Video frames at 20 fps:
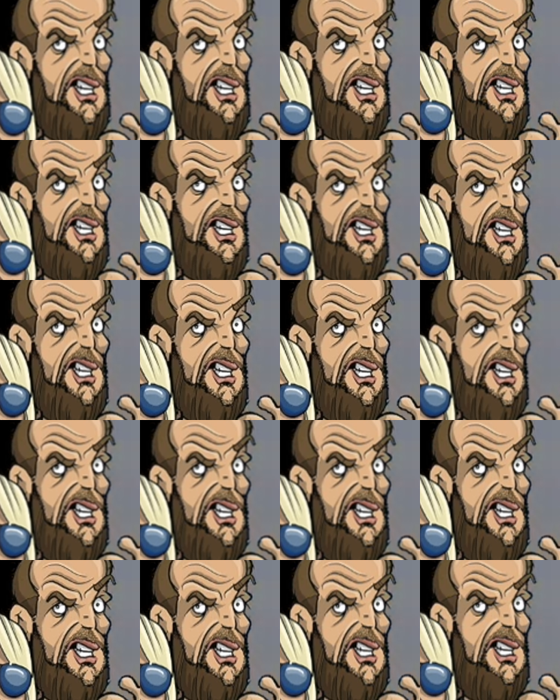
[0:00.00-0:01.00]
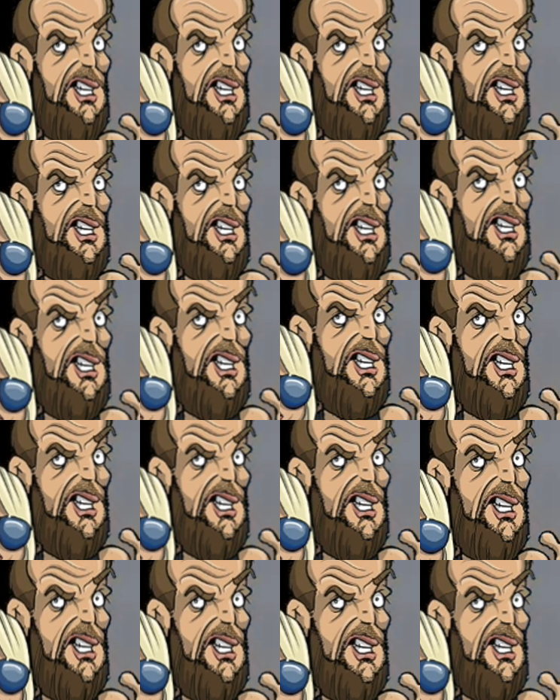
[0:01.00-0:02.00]

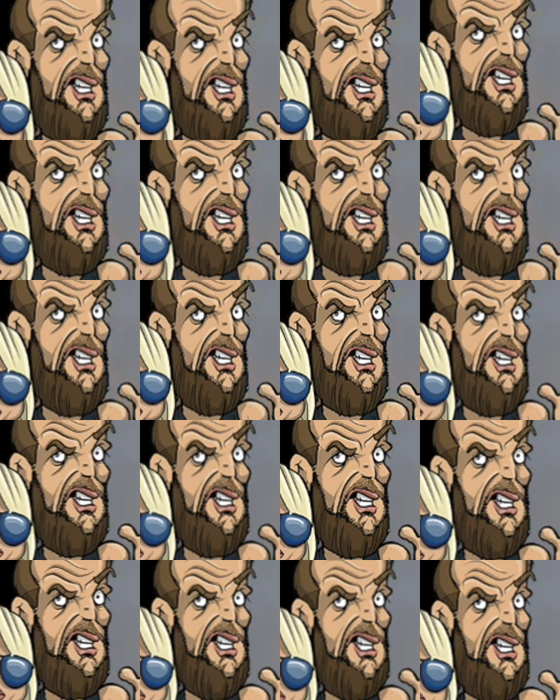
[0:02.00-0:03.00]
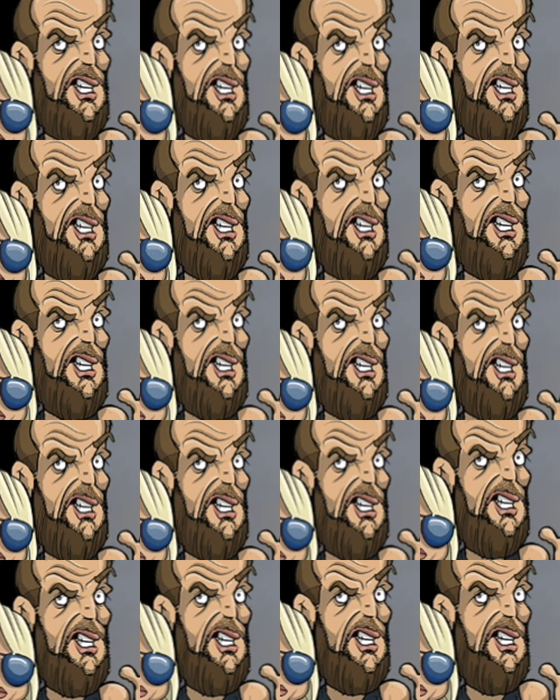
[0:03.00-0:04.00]

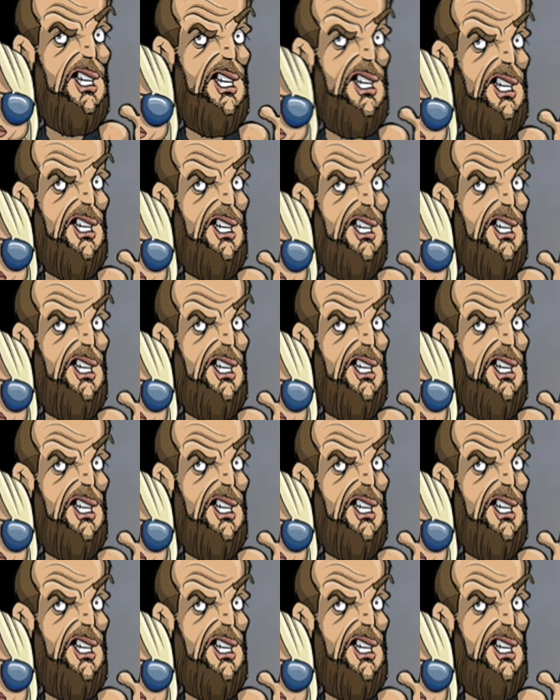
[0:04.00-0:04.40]
(not speaking)